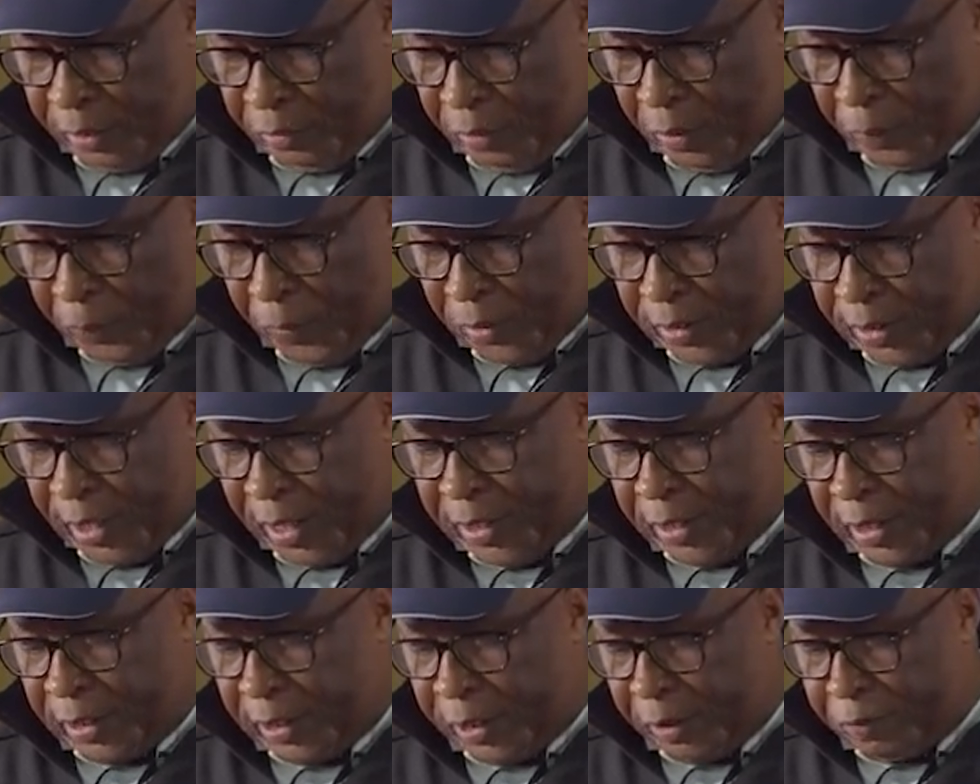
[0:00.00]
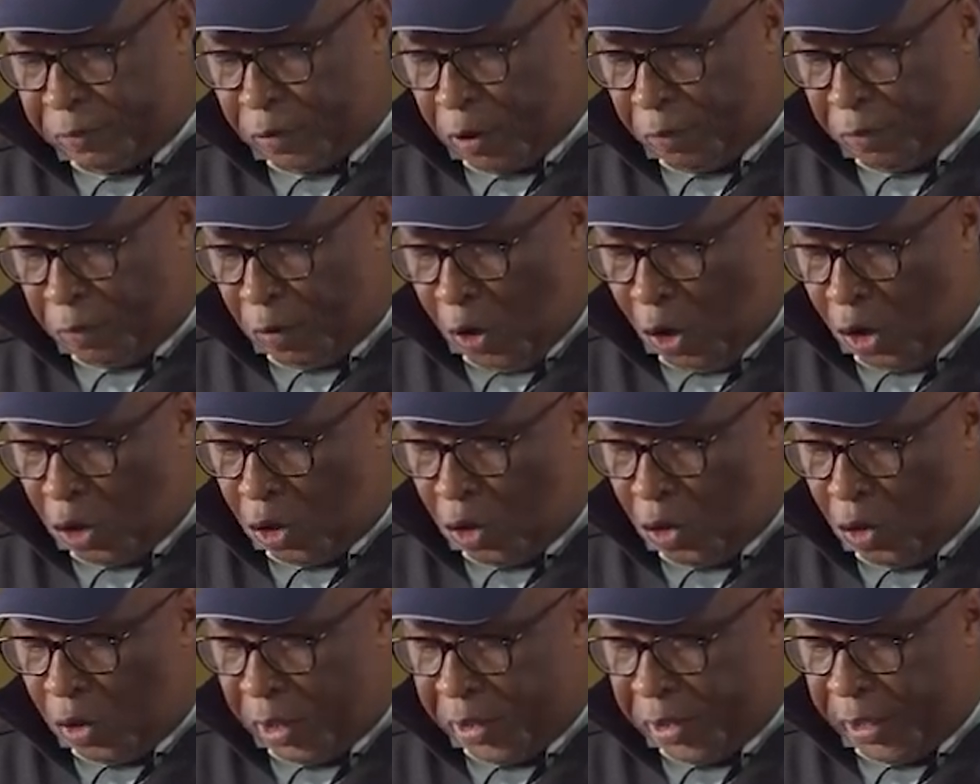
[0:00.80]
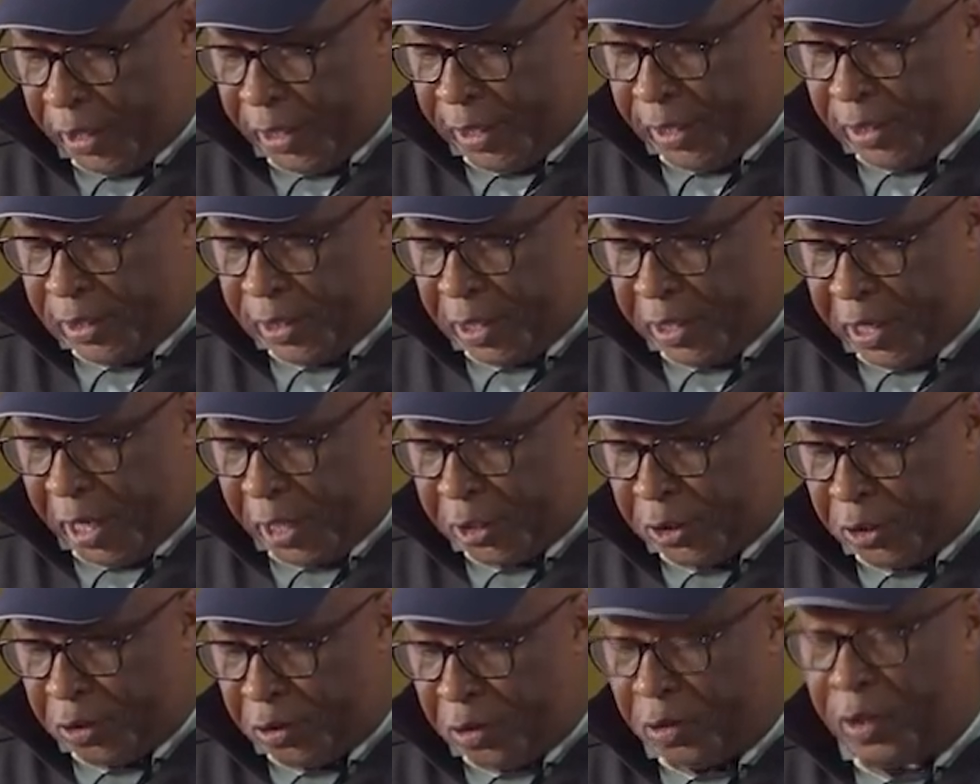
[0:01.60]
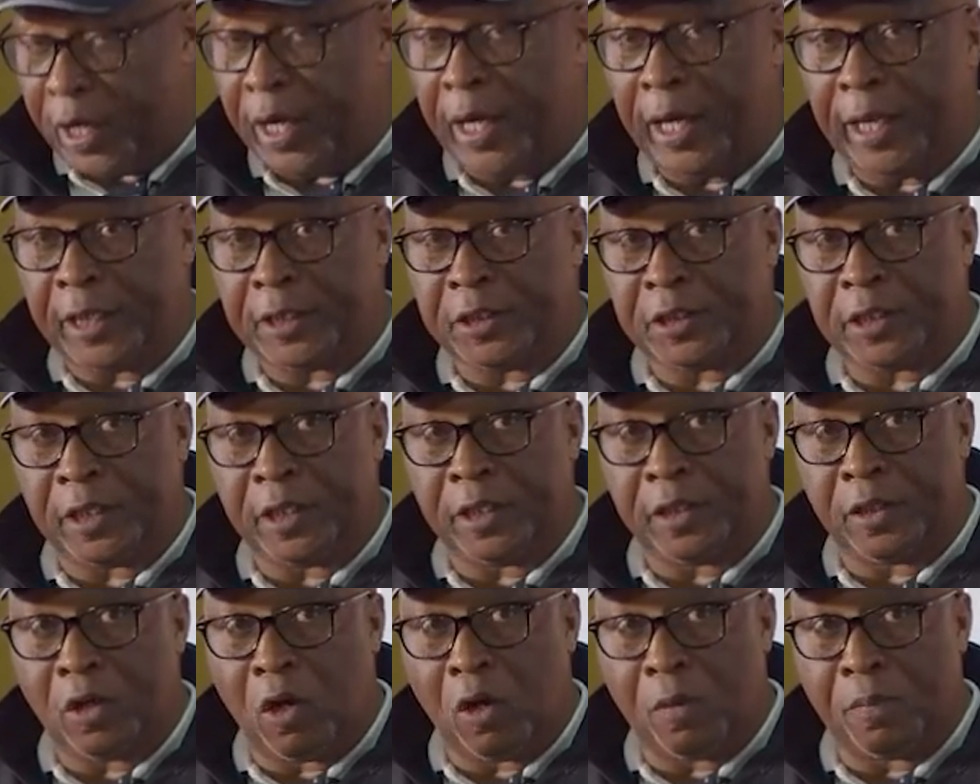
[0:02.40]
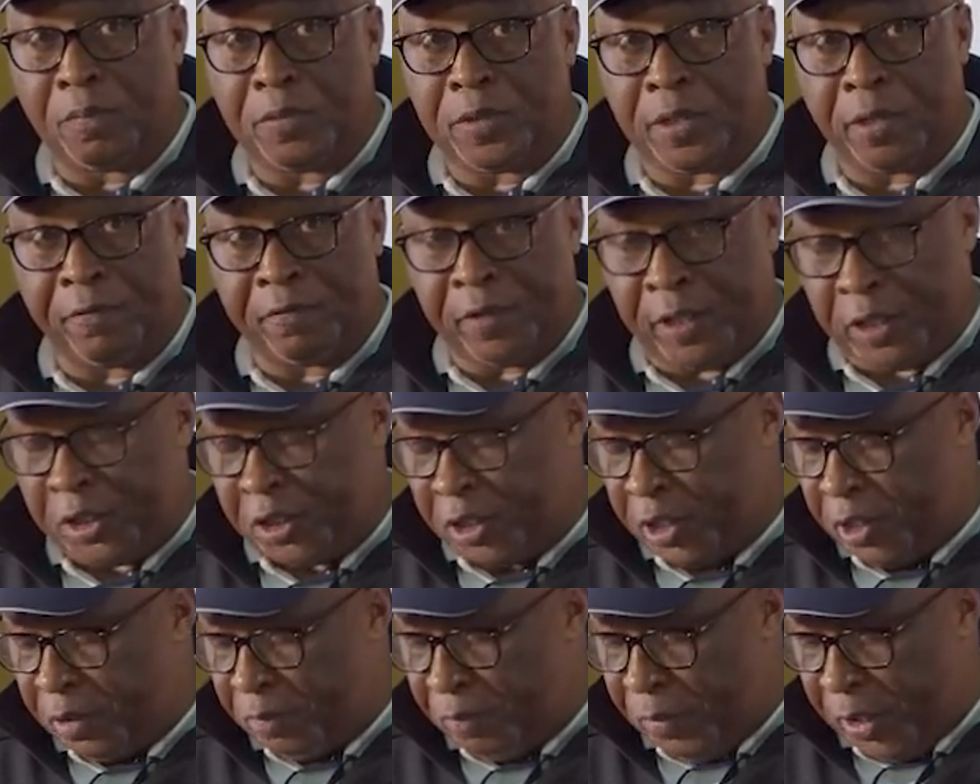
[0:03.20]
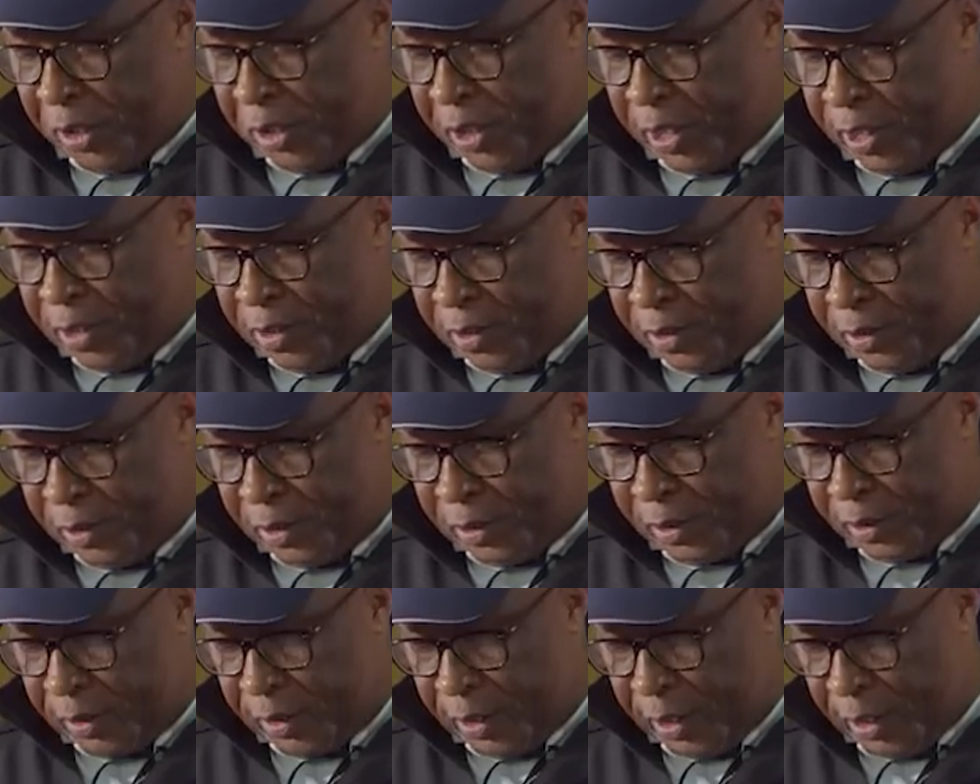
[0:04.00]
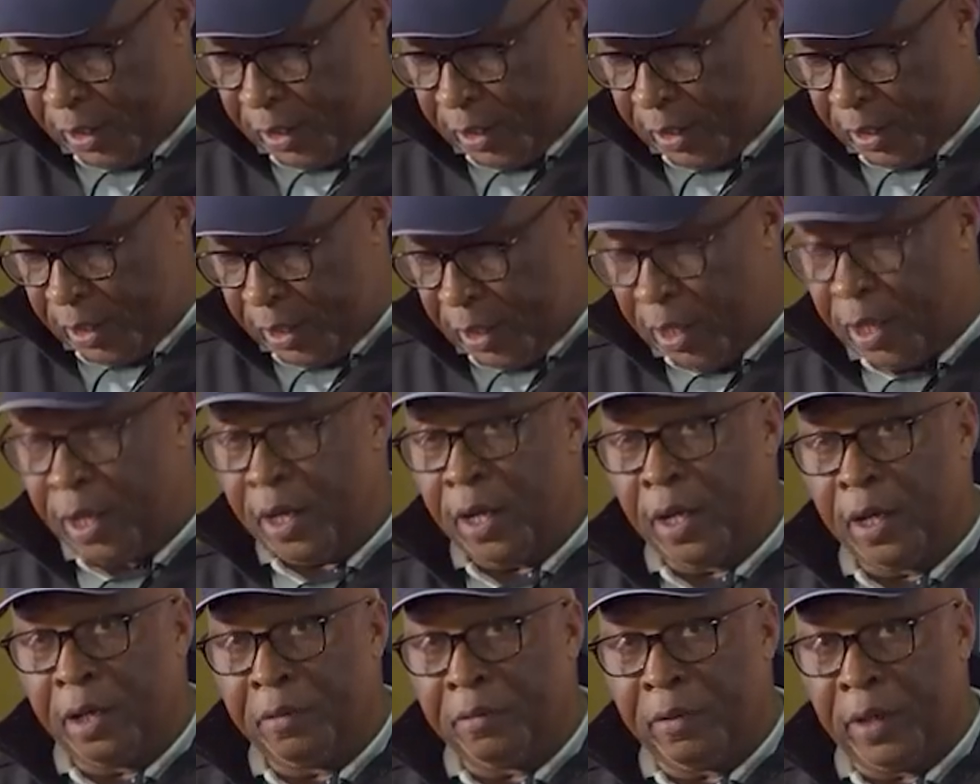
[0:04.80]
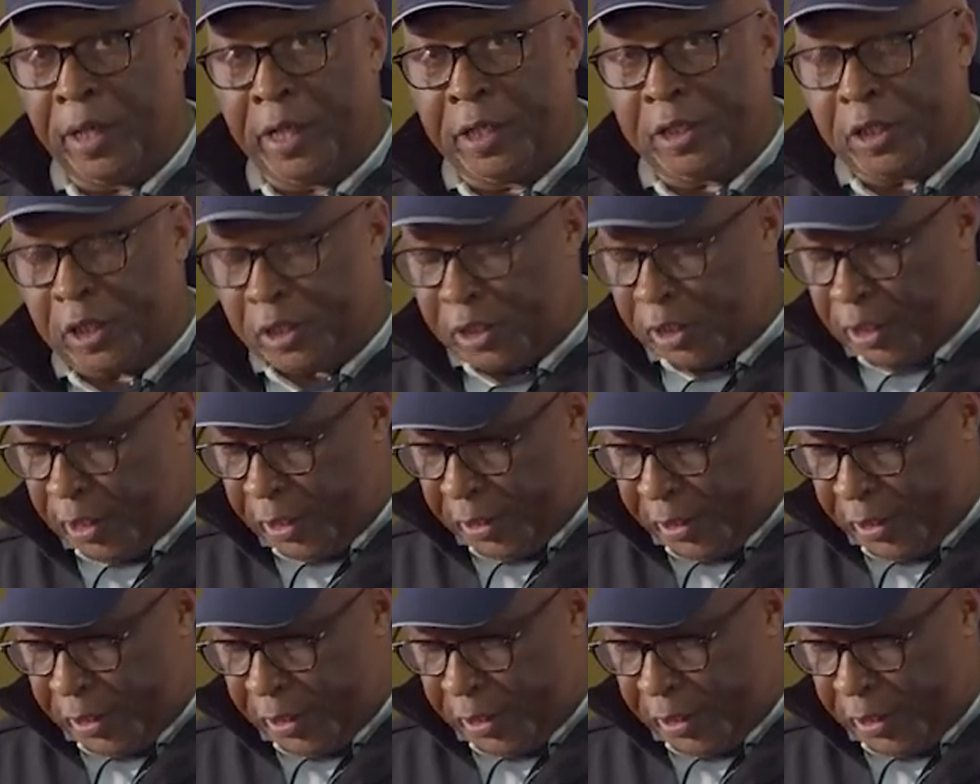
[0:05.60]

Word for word: representatives of local and international election observation missions, religious